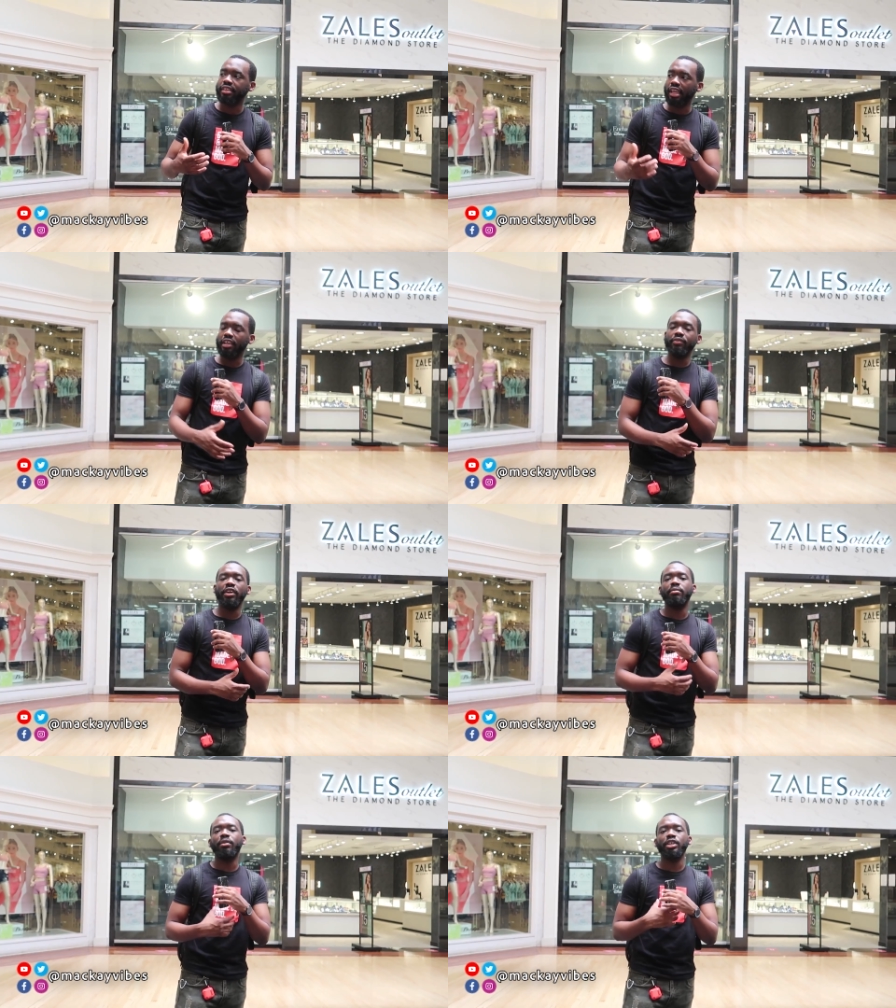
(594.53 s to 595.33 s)
Thank you
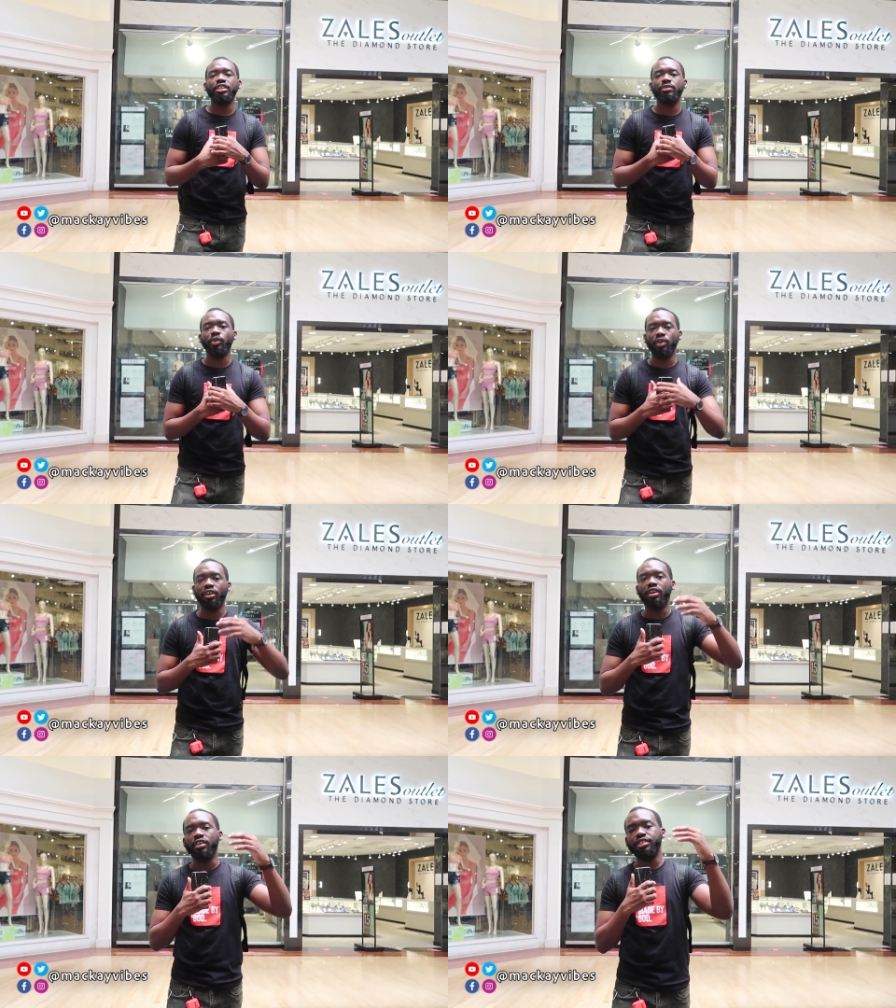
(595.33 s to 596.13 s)
very much for the
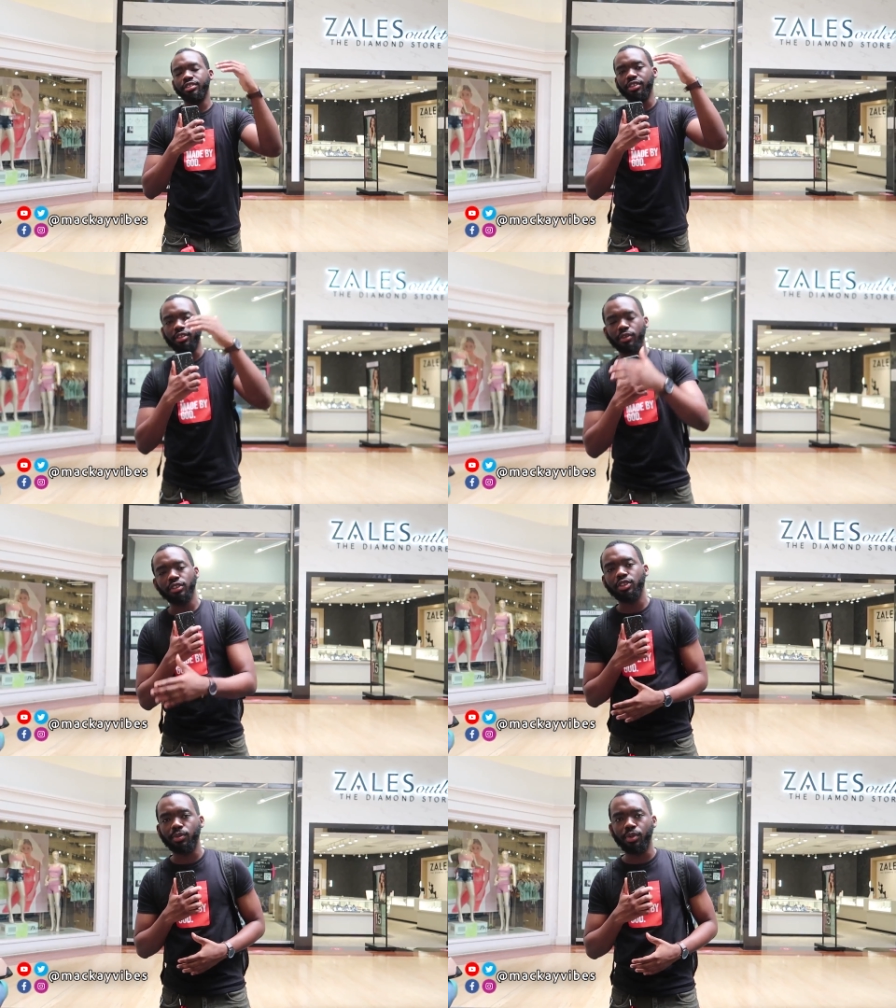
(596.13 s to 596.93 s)
continued love
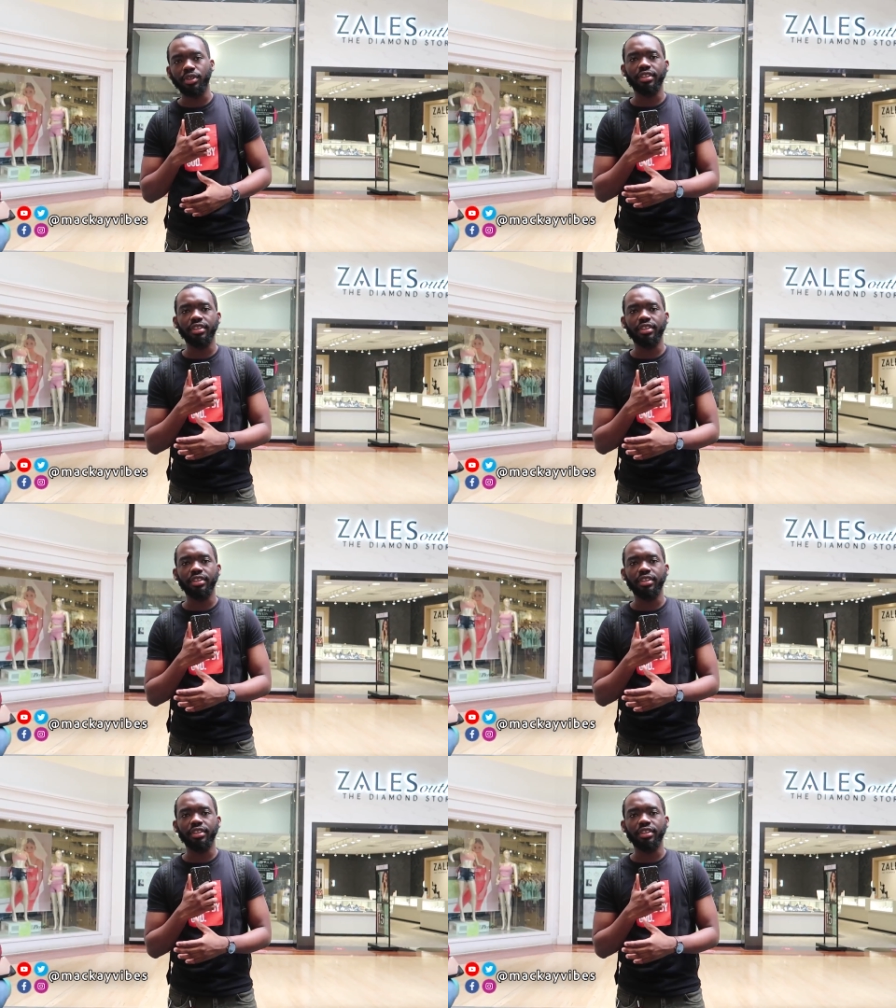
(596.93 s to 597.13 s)
and support,